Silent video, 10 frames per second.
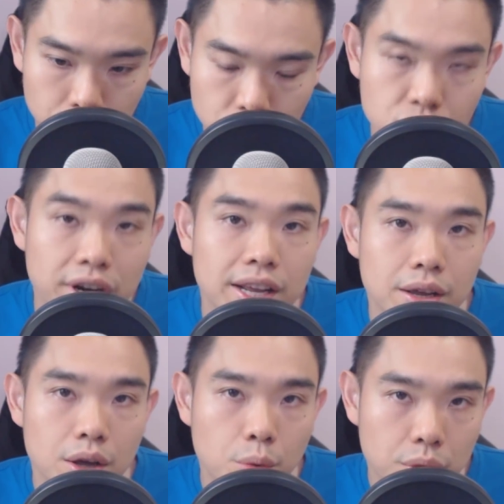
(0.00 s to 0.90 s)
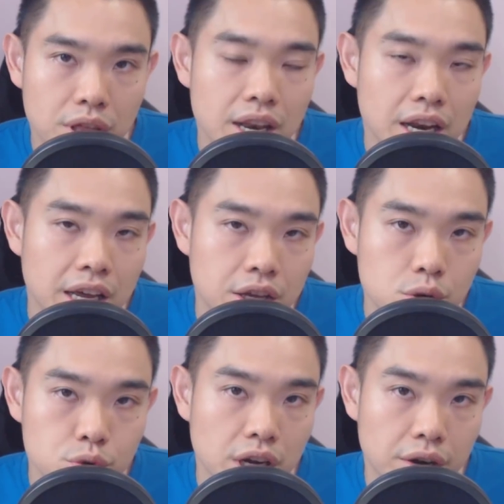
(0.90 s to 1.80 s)
trading within a
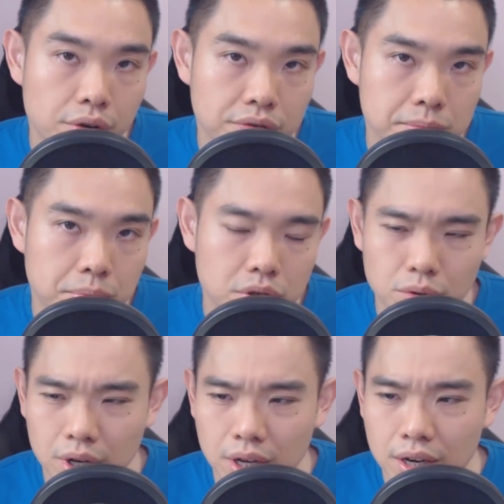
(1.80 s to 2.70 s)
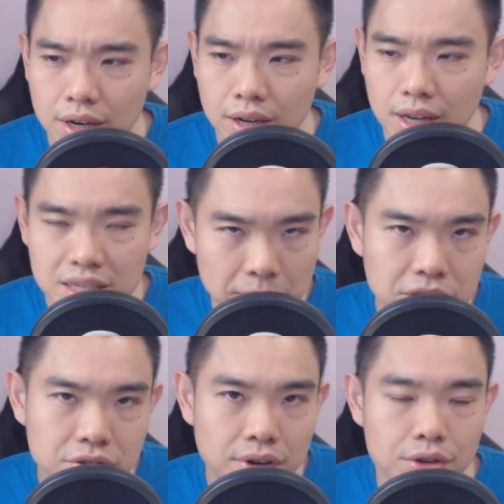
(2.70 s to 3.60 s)
huge area of support. So as
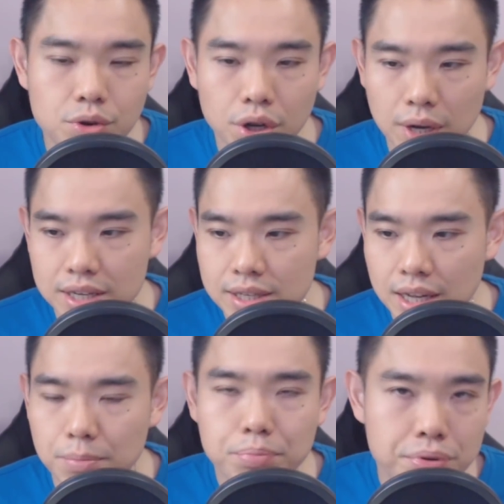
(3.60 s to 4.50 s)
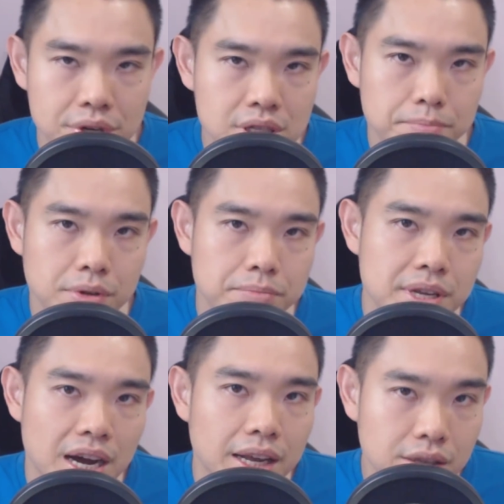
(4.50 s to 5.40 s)
mentioned, right, you've got to understand the principle
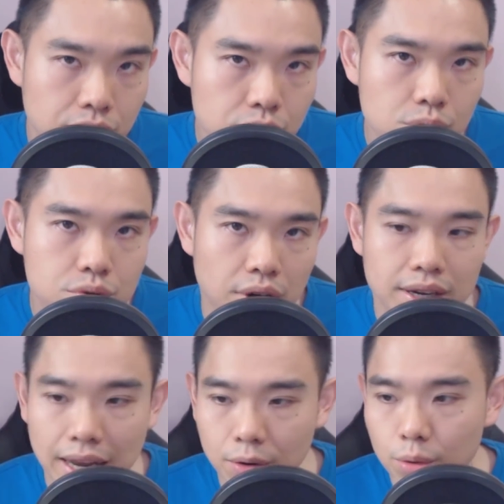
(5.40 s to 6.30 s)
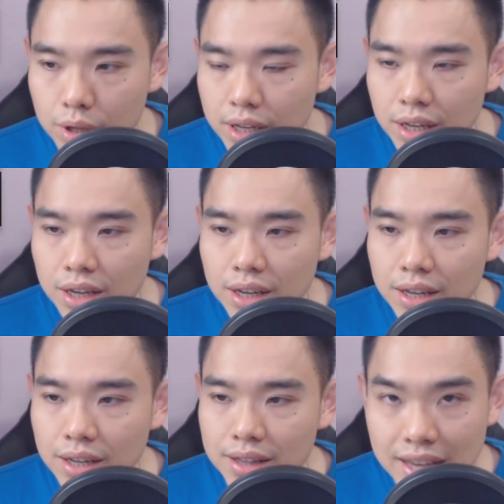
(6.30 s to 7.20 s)
behind the rules, right? Then
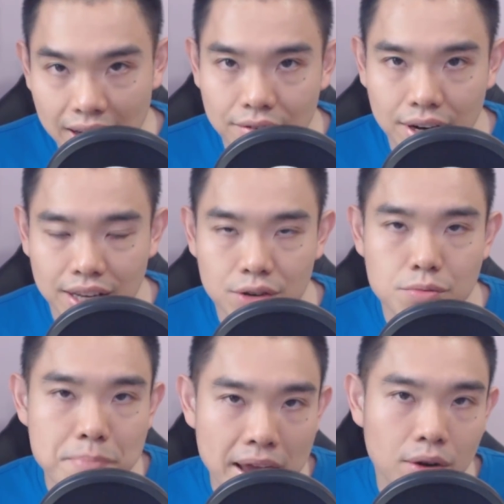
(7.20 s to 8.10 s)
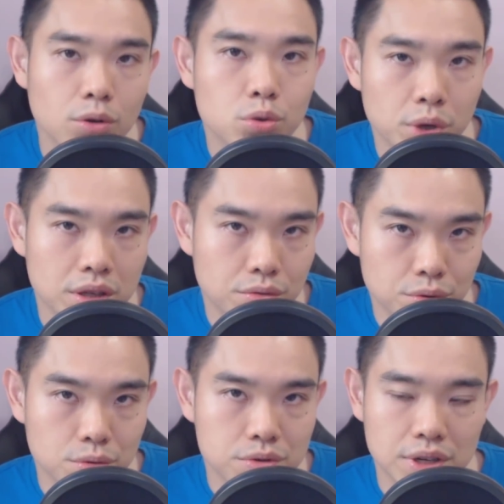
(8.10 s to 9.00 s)
right, can you bend or tweak the
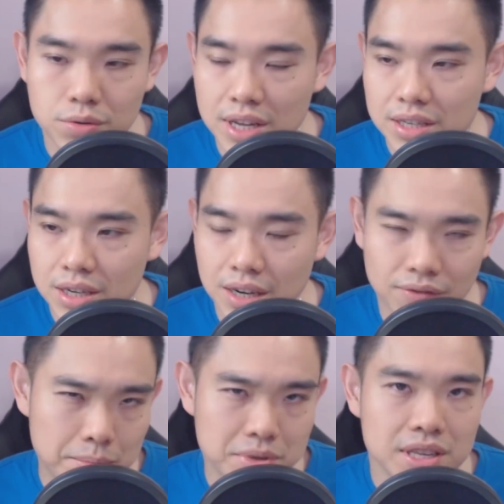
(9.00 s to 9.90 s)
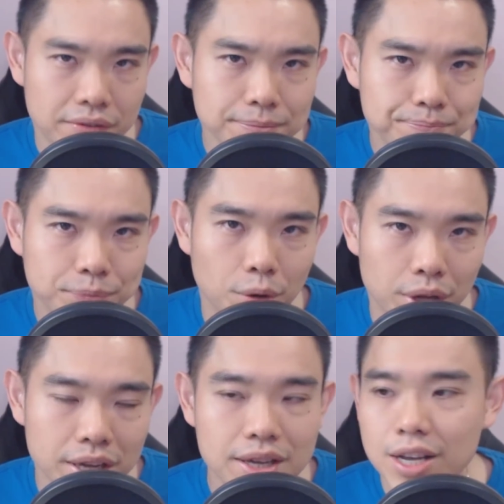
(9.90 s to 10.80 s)
rules, right? So that's kind of number 7. Okay,